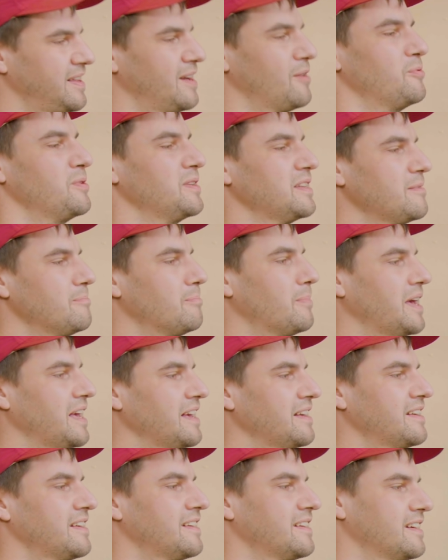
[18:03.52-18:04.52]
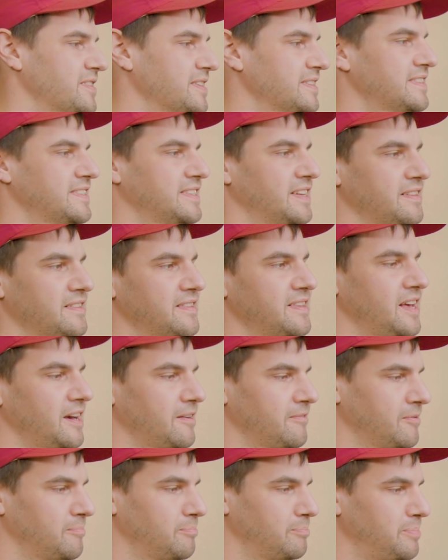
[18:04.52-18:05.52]
that really make this synth
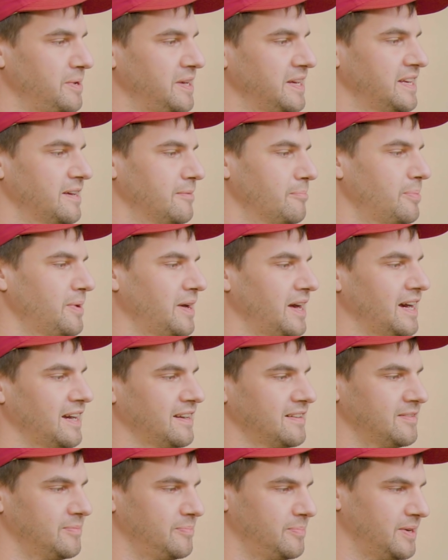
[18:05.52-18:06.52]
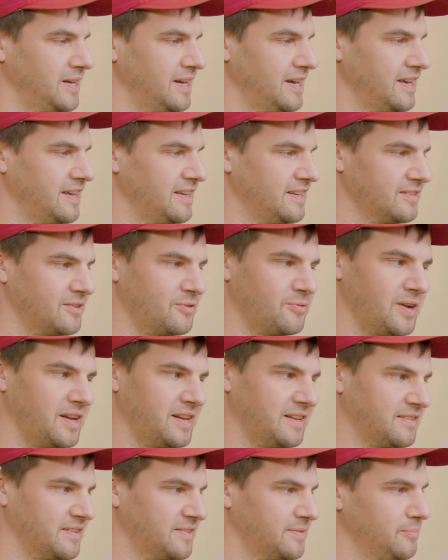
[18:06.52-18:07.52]
have a big impact by
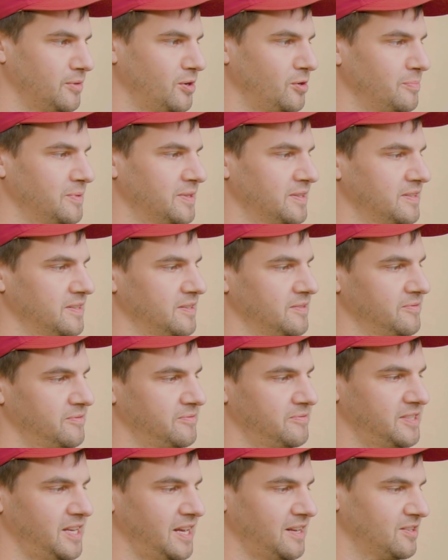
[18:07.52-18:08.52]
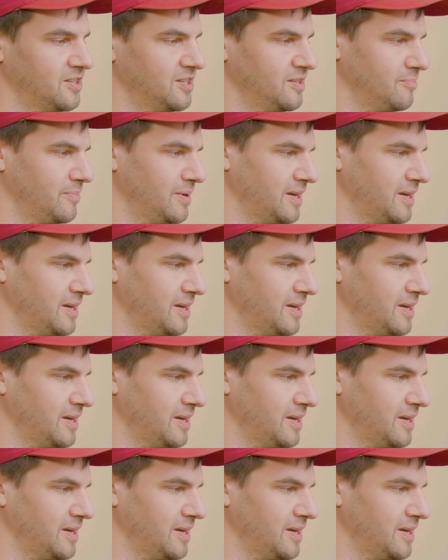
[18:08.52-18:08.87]
creating this moment of tension